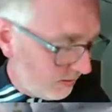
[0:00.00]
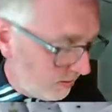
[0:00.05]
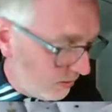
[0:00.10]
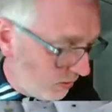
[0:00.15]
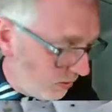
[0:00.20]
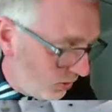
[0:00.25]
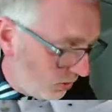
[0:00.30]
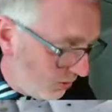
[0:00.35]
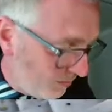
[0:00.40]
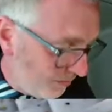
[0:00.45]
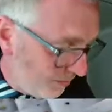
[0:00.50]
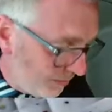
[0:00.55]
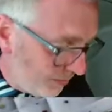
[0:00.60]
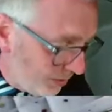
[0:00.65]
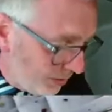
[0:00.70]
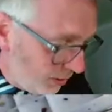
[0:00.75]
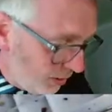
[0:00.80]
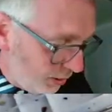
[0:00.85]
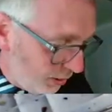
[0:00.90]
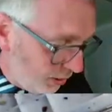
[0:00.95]
go
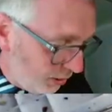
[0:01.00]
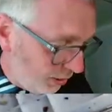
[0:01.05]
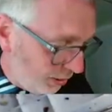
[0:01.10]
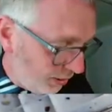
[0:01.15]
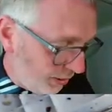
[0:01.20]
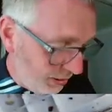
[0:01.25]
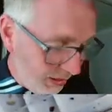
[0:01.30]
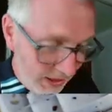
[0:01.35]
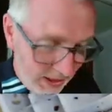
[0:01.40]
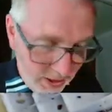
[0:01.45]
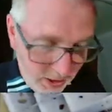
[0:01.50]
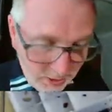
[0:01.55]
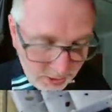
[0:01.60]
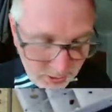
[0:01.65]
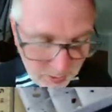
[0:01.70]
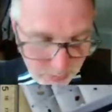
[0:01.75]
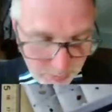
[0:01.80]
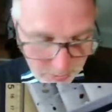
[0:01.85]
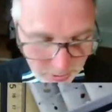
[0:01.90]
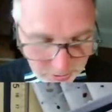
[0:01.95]
thin on
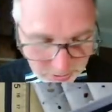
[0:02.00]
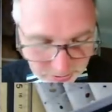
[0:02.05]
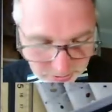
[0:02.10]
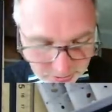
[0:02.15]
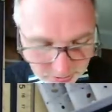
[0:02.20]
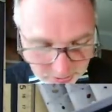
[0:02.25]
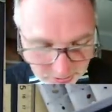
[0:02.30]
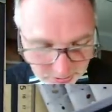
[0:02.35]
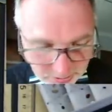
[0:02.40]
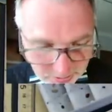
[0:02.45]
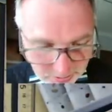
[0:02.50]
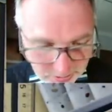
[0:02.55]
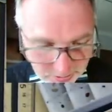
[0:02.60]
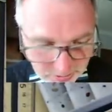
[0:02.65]
the brush.